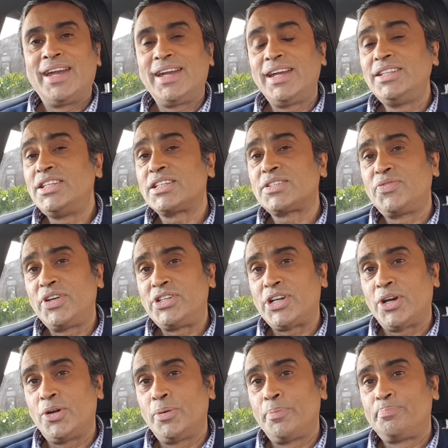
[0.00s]
In this
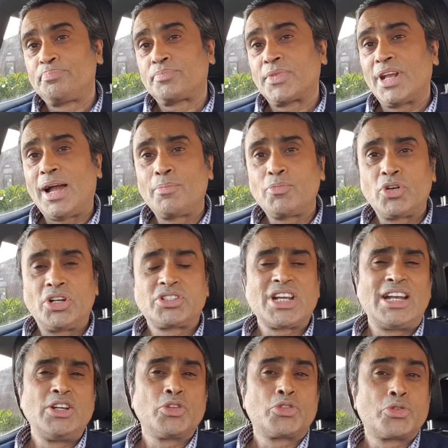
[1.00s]
video, I'm going to
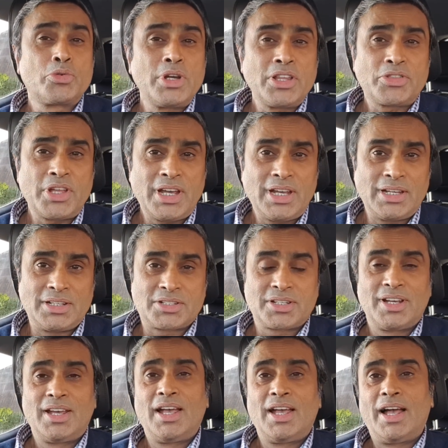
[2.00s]
tell you three things
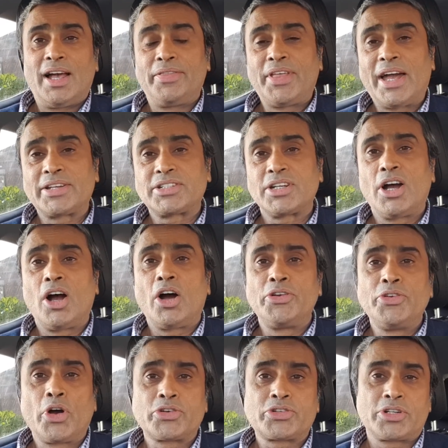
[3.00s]
that are
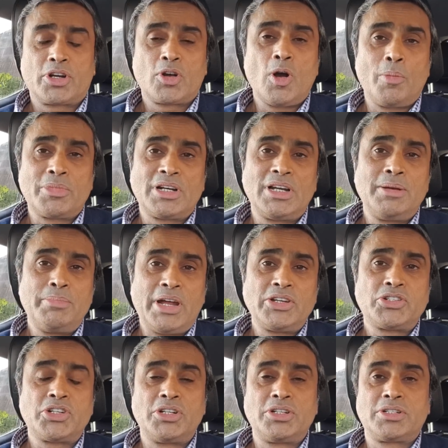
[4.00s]
not commonly
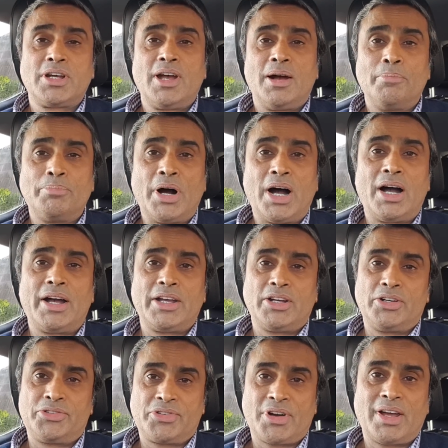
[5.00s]
mentioned by
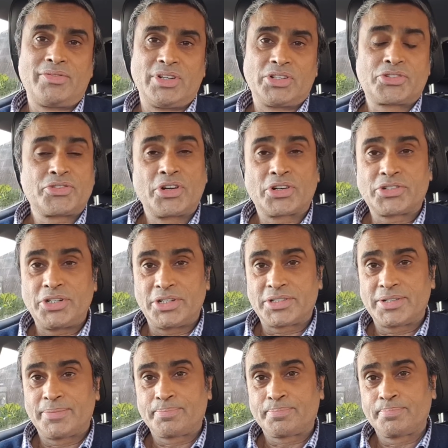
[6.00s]
driving
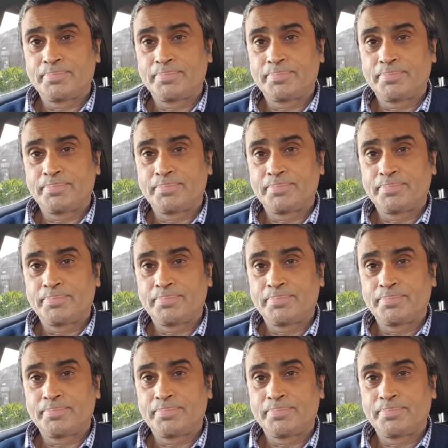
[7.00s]
instructors.